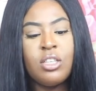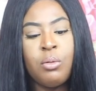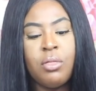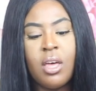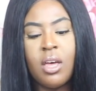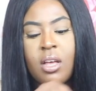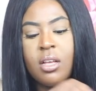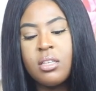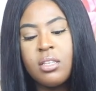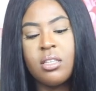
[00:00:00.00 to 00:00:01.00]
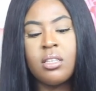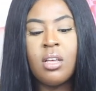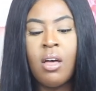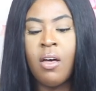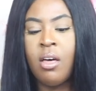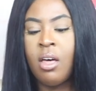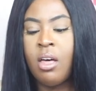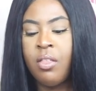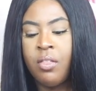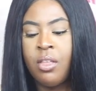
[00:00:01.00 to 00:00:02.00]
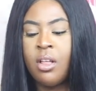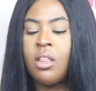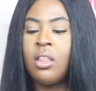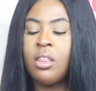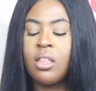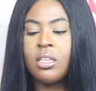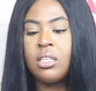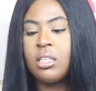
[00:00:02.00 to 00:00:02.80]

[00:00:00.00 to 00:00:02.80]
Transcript: So this, this